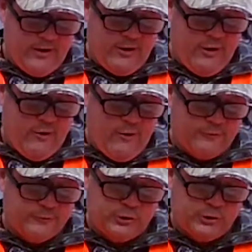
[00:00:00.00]
we know
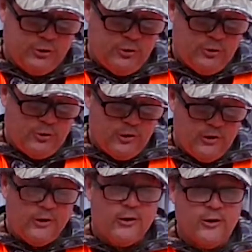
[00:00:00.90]
for sure
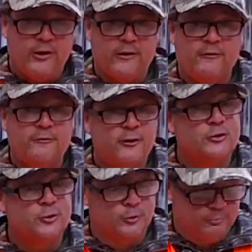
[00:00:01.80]
hurting for
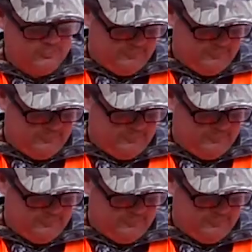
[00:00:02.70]
true.